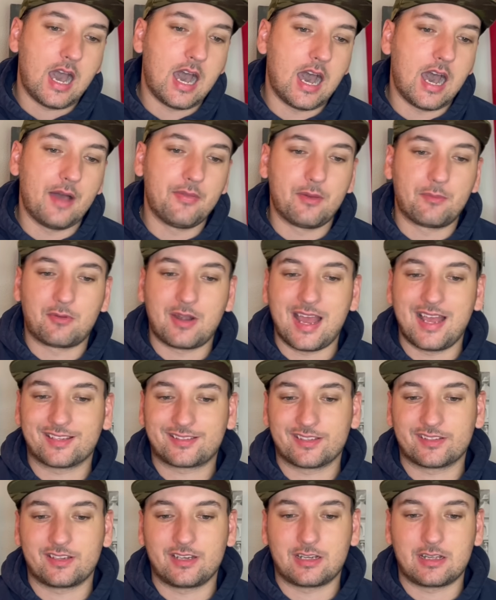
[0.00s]
Uh,
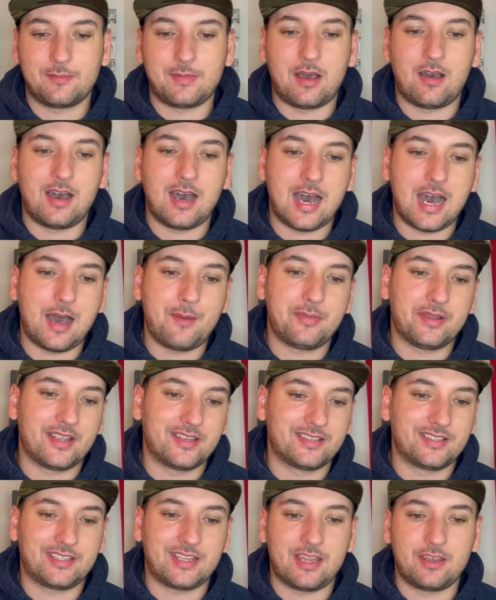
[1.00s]
is going to come out hot
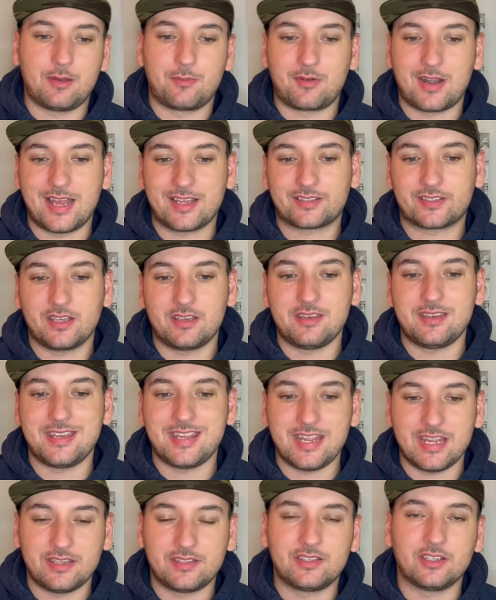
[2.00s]
because, again, Nebraska
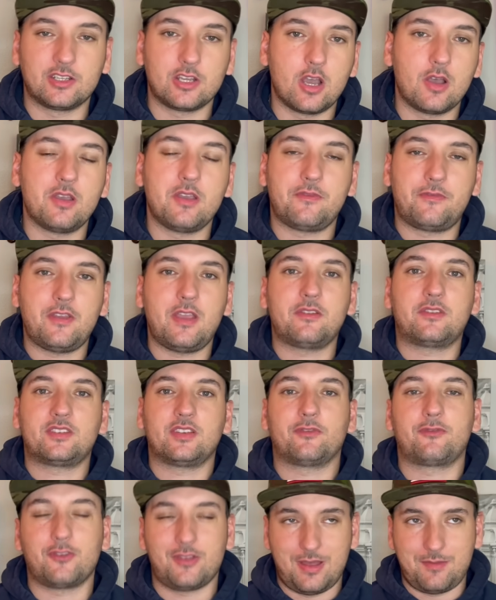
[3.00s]
needs to go. If it's
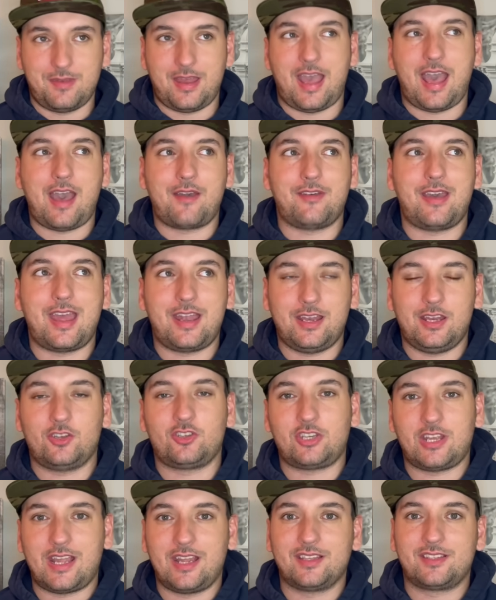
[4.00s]
for them to have any
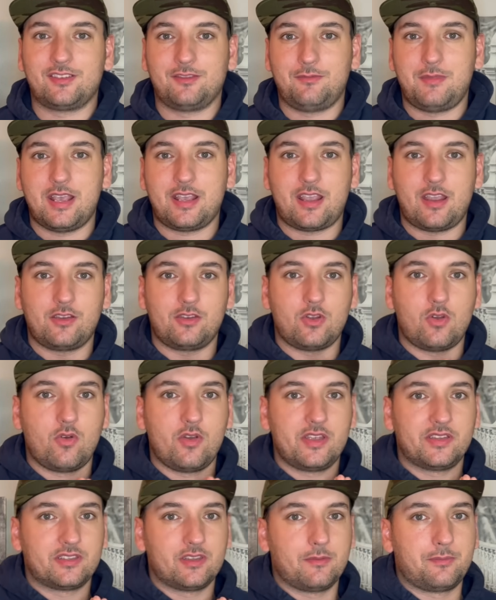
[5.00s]
chance of making
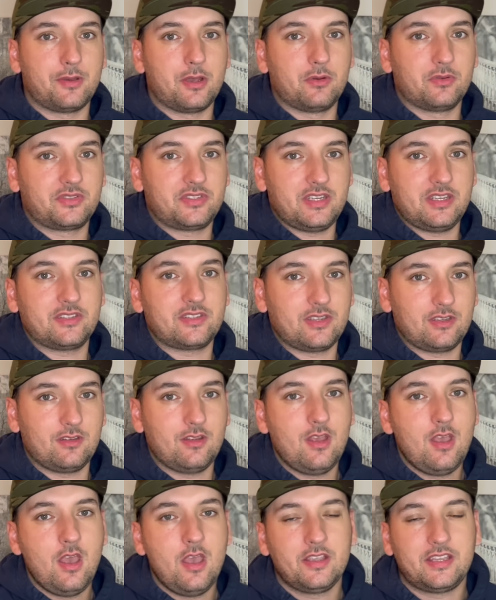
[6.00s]
noise in the
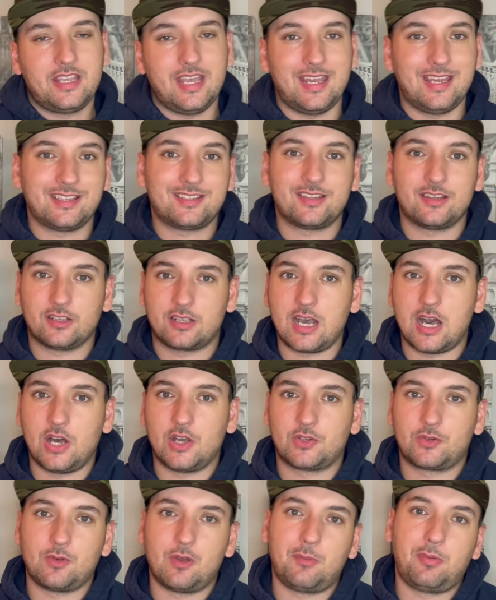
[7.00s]
postseason, getting to the
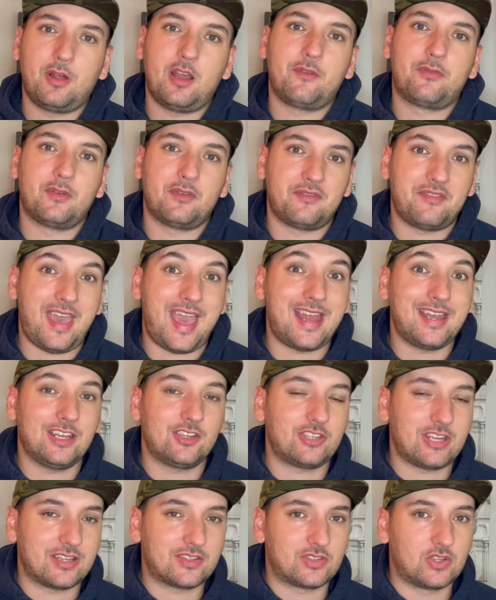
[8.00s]
college football playoff, if they have any
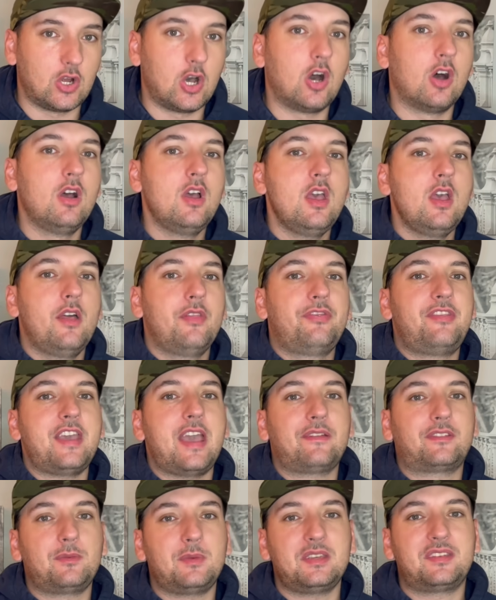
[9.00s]
chance at all, they
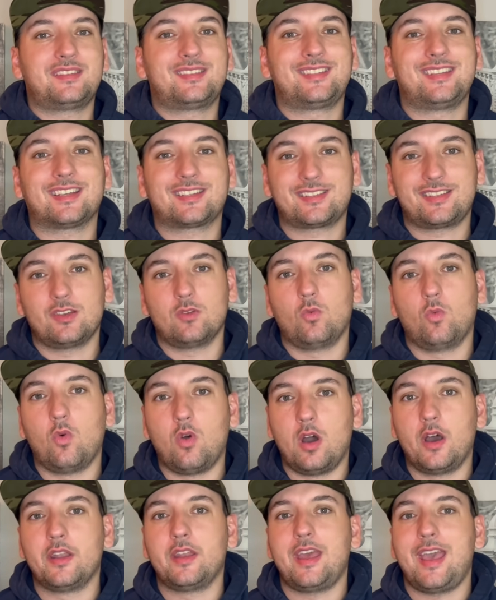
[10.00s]
have to be six and
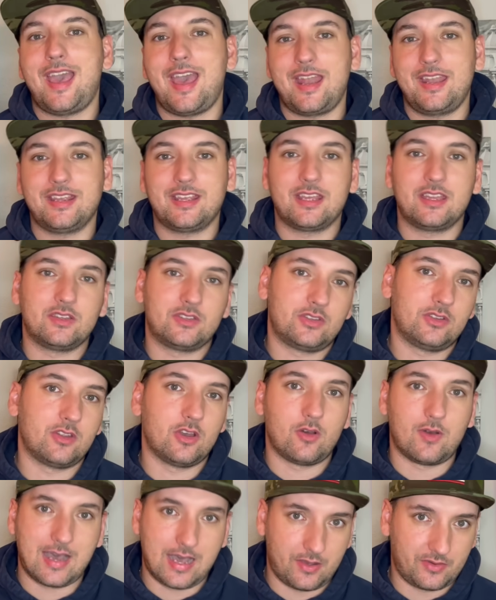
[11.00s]
one heading into the
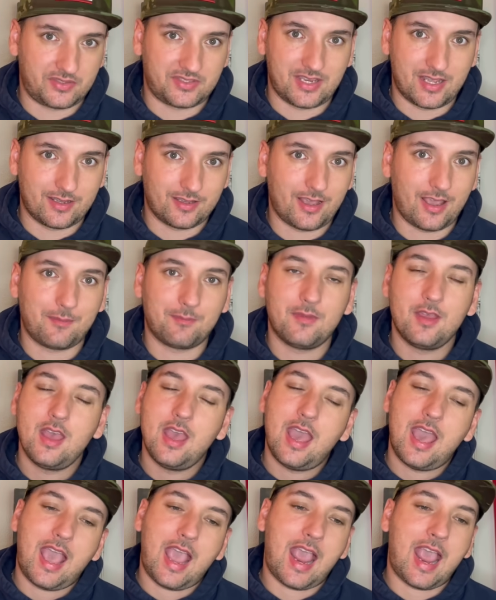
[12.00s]
Ohio State game.
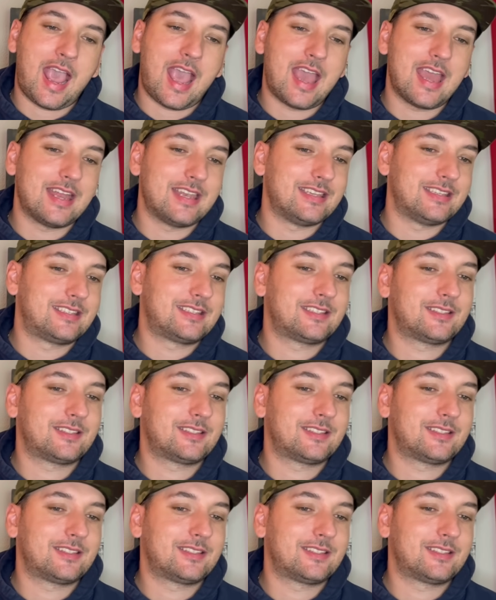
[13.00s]
And